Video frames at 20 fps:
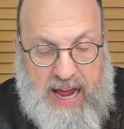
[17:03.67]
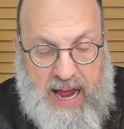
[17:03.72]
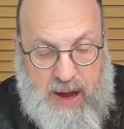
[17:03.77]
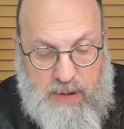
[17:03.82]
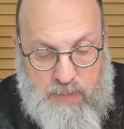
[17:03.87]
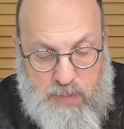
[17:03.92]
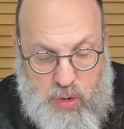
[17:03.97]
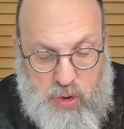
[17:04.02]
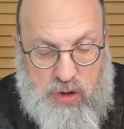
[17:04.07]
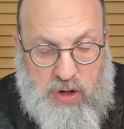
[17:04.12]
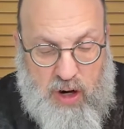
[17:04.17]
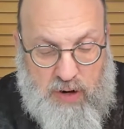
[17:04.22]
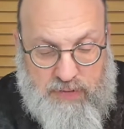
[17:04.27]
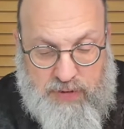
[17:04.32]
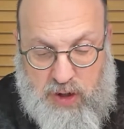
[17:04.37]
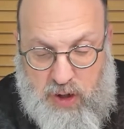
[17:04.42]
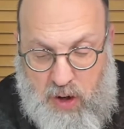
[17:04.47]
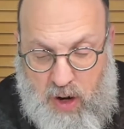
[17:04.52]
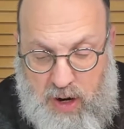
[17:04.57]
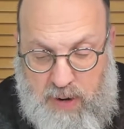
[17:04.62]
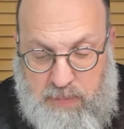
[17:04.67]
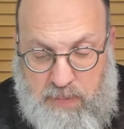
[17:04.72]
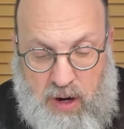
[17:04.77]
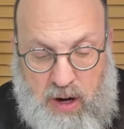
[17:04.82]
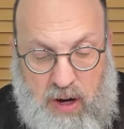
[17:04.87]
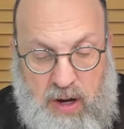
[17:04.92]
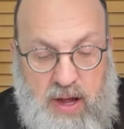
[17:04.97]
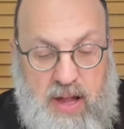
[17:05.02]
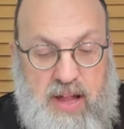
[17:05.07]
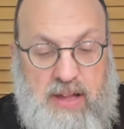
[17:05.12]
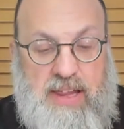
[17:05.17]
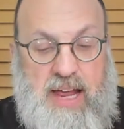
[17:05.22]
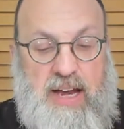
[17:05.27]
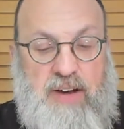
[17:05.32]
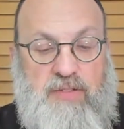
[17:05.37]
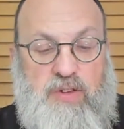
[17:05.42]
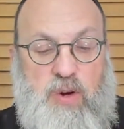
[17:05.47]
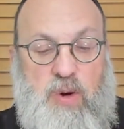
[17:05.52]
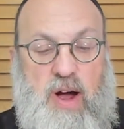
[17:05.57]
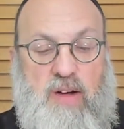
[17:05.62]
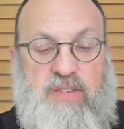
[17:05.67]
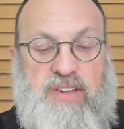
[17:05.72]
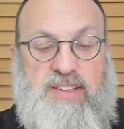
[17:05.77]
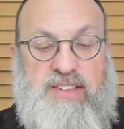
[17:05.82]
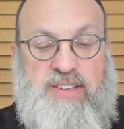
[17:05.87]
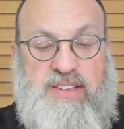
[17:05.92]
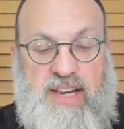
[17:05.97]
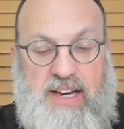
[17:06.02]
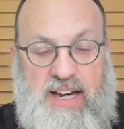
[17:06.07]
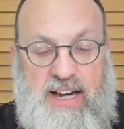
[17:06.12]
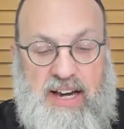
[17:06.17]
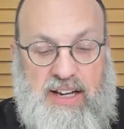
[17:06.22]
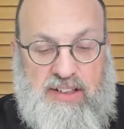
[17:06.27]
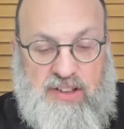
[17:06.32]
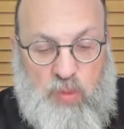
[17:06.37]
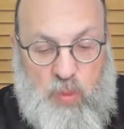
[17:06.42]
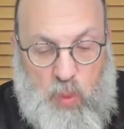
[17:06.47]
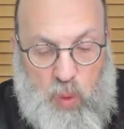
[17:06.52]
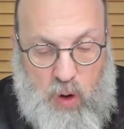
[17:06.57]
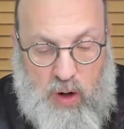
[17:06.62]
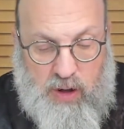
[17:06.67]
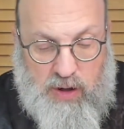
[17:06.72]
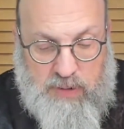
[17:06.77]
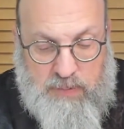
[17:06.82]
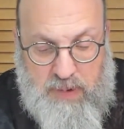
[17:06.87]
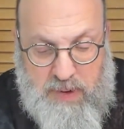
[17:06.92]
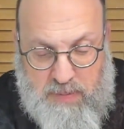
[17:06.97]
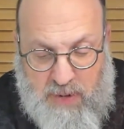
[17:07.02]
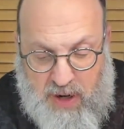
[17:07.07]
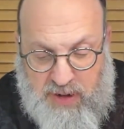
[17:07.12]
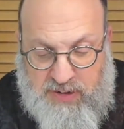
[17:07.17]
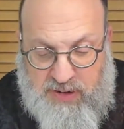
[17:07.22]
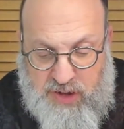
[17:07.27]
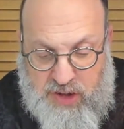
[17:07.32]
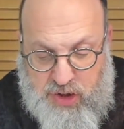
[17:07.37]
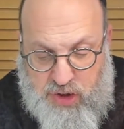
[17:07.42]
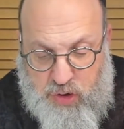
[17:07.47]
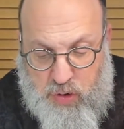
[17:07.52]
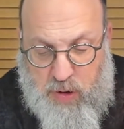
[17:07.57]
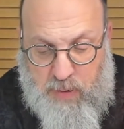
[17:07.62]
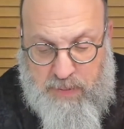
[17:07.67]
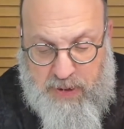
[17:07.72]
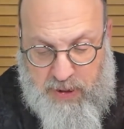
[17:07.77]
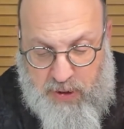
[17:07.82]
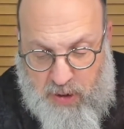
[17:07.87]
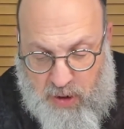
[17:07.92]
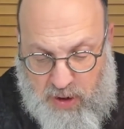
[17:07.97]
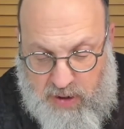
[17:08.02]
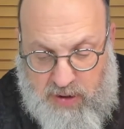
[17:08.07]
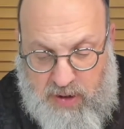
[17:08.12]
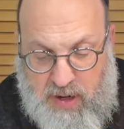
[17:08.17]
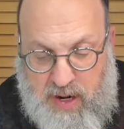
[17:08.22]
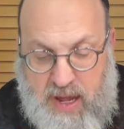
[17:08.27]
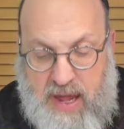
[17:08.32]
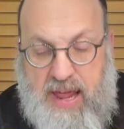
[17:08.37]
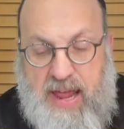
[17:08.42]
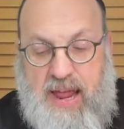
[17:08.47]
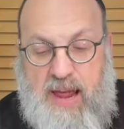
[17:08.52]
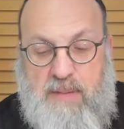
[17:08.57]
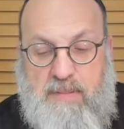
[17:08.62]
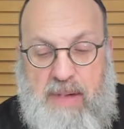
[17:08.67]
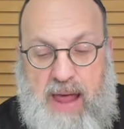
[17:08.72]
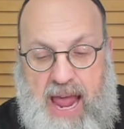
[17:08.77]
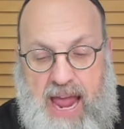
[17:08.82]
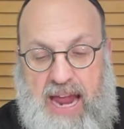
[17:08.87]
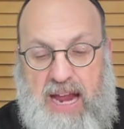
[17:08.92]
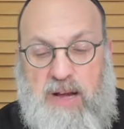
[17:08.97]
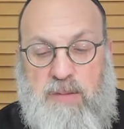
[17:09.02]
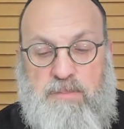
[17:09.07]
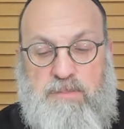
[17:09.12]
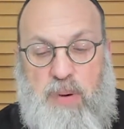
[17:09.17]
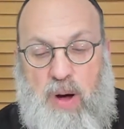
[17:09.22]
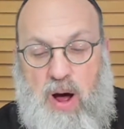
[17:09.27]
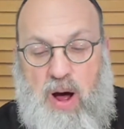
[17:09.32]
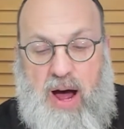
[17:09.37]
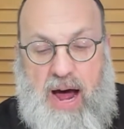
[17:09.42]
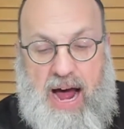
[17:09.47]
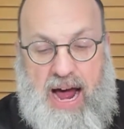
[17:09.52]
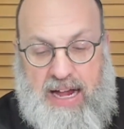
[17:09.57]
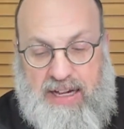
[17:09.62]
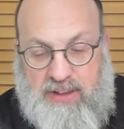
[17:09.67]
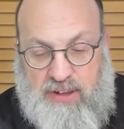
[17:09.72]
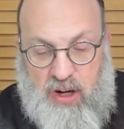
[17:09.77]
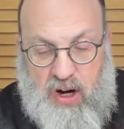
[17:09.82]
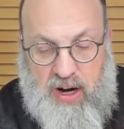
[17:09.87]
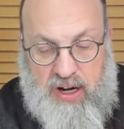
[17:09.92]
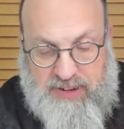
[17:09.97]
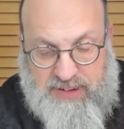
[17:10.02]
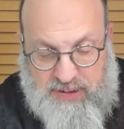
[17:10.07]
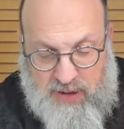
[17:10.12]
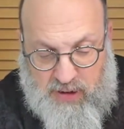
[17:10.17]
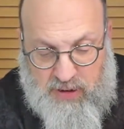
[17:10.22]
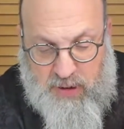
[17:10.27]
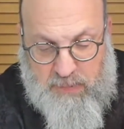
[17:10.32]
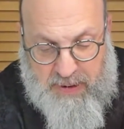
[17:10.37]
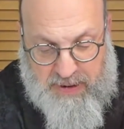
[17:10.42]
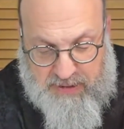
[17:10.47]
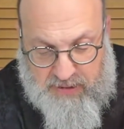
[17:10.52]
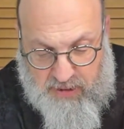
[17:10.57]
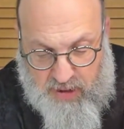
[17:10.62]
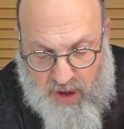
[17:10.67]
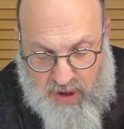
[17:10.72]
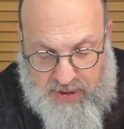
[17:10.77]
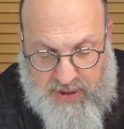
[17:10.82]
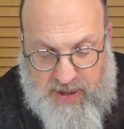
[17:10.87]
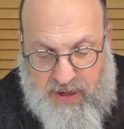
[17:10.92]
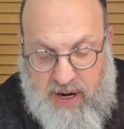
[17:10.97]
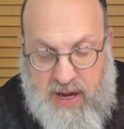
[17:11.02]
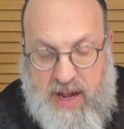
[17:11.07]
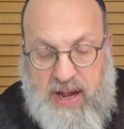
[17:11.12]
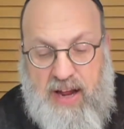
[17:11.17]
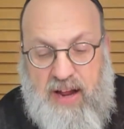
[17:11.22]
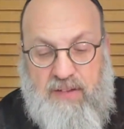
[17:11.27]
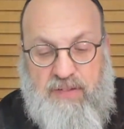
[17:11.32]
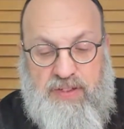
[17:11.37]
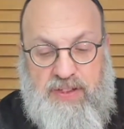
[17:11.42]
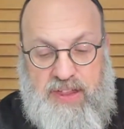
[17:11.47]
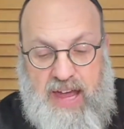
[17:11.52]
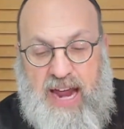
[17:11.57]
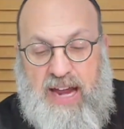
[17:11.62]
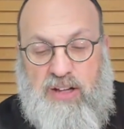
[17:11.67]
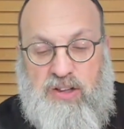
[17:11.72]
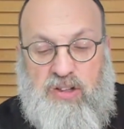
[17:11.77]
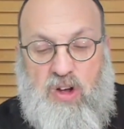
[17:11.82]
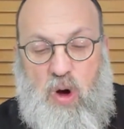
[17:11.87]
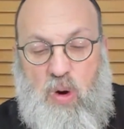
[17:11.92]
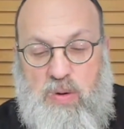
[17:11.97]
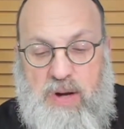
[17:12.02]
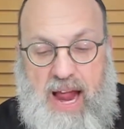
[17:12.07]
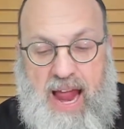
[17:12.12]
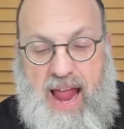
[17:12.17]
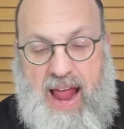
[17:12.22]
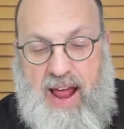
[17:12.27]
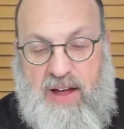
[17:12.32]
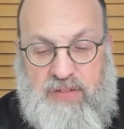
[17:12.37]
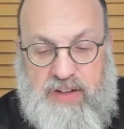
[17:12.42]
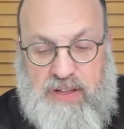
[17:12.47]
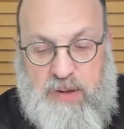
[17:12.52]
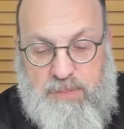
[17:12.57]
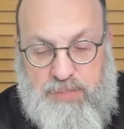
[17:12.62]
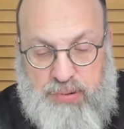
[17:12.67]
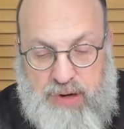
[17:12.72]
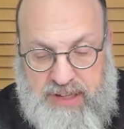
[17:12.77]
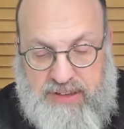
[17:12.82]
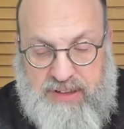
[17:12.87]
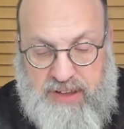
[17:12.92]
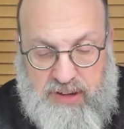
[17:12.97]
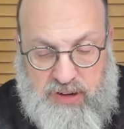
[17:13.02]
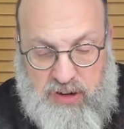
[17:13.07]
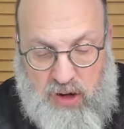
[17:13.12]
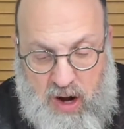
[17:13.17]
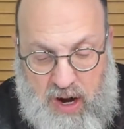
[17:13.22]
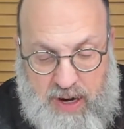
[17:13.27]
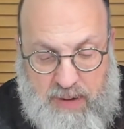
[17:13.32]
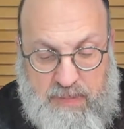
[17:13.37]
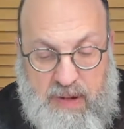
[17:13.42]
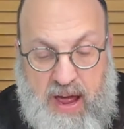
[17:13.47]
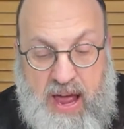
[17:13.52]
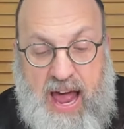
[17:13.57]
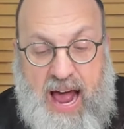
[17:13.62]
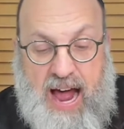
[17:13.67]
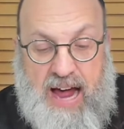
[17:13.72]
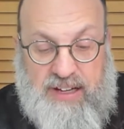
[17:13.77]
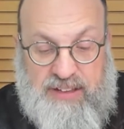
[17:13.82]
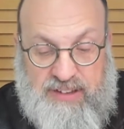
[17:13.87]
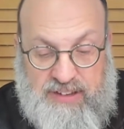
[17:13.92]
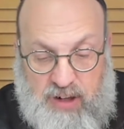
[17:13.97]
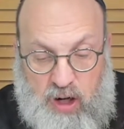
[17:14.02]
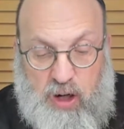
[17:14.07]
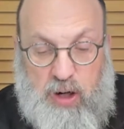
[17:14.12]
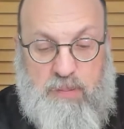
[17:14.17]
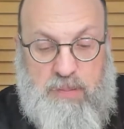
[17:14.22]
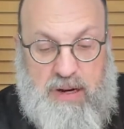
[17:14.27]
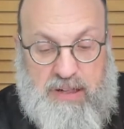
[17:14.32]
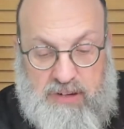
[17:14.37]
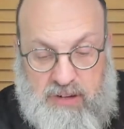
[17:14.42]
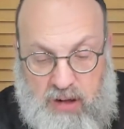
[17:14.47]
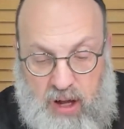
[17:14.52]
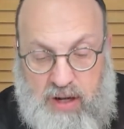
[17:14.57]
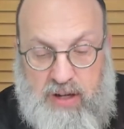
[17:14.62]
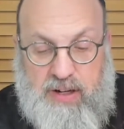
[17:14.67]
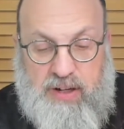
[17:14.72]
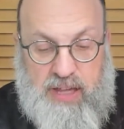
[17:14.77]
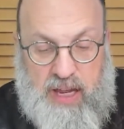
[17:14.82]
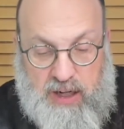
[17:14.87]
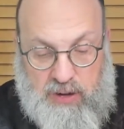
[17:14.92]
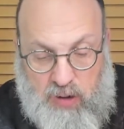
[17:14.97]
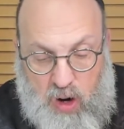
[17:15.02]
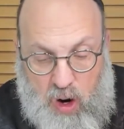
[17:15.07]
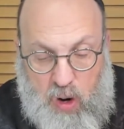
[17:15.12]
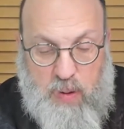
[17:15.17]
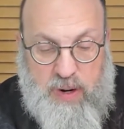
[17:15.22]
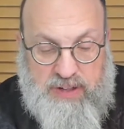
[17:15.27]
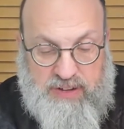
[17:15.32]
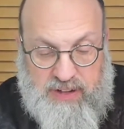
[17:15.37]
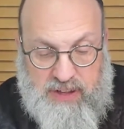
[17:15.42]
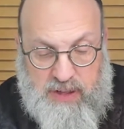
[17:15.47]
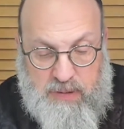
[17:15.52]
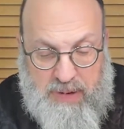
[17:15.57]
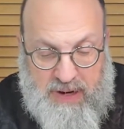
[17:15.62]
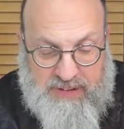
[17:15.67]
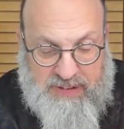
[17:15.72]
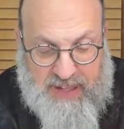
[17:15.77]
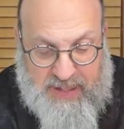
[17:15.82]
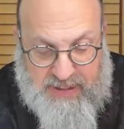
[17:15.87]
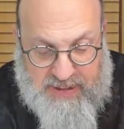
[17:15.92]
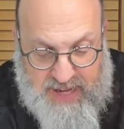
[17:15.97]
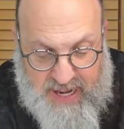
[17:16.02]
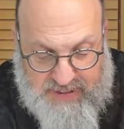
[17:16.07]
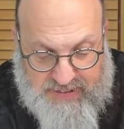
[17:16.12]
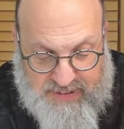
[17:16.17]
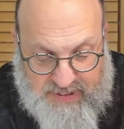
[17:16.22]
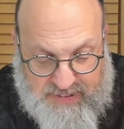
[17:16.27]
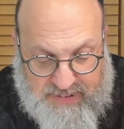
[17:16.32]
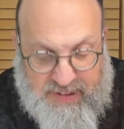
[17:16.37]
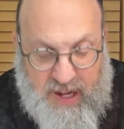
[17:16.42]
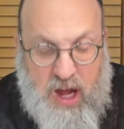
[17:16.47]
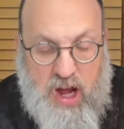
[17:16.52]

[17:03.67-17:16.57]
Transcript: amukav choyma, that if you have a city that's walled mimois Yehoshua benoim, Im ein ba ata asara batlanin, if they don't have at the present time asara batlanin that are always in the base hakneses,